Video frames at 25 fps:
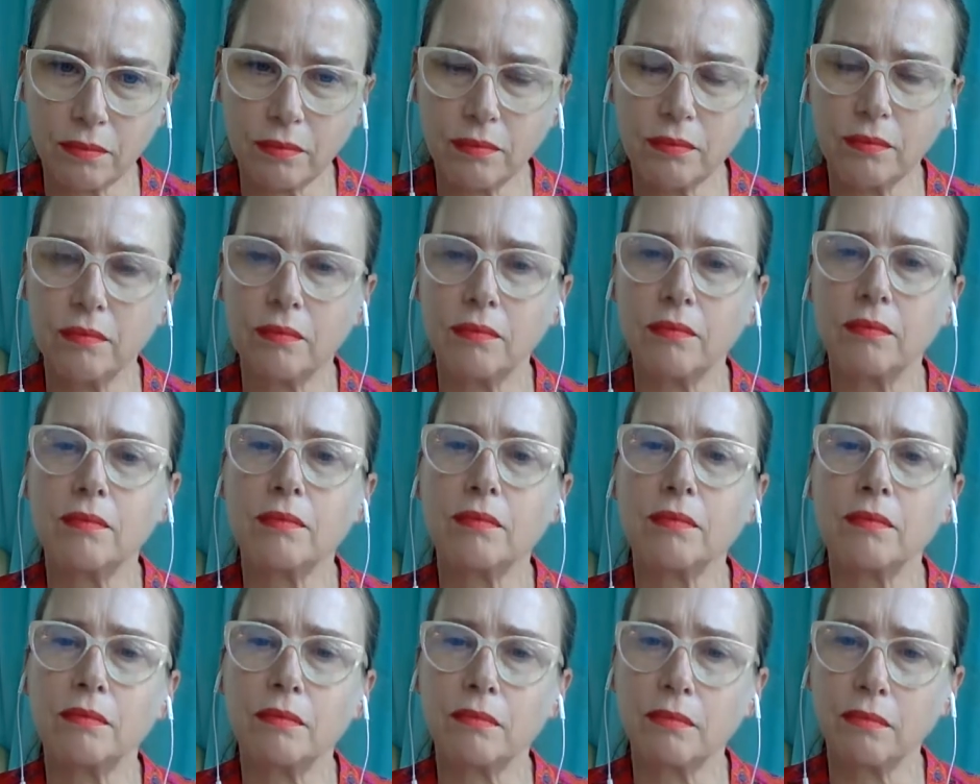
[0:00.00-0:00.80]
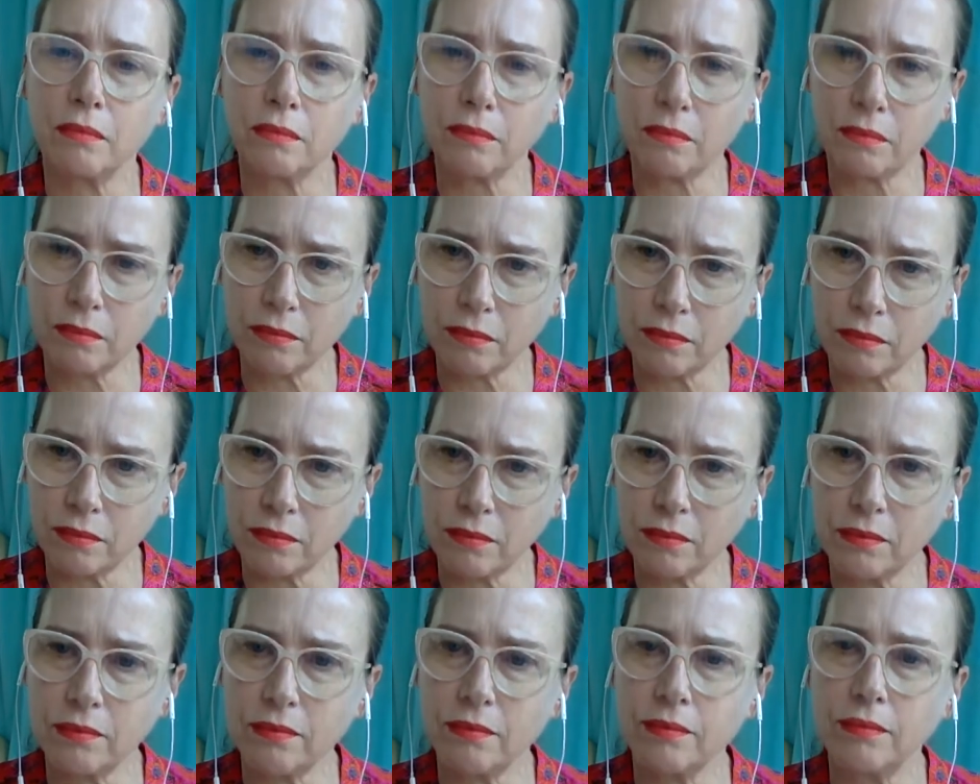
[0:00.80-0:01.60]

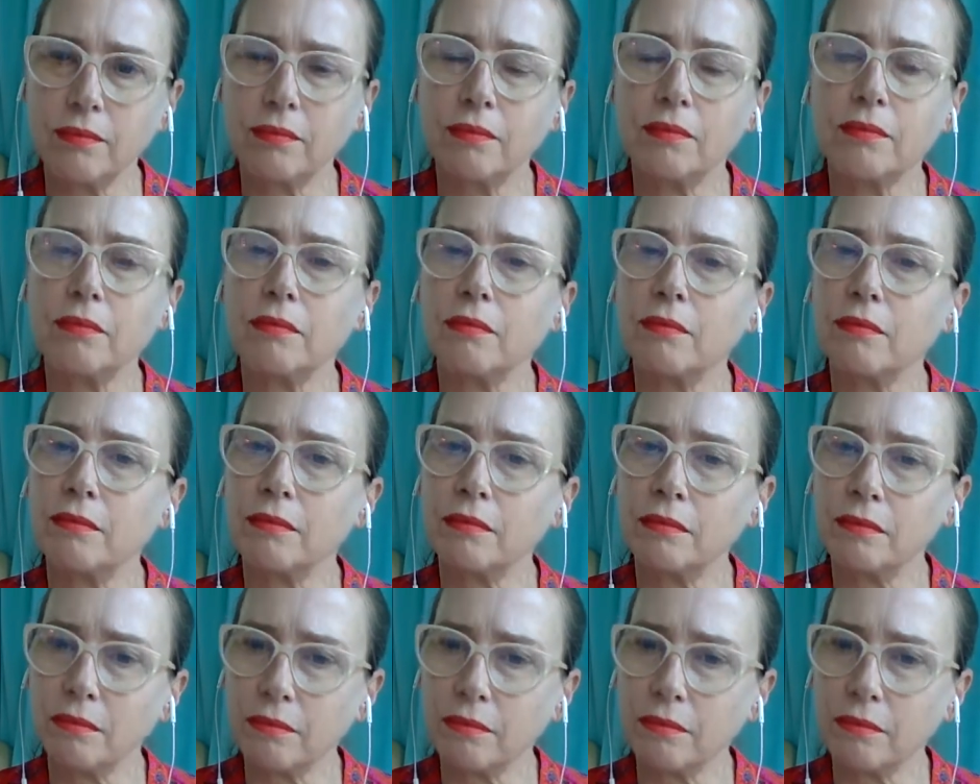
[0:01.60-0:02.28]
(silent)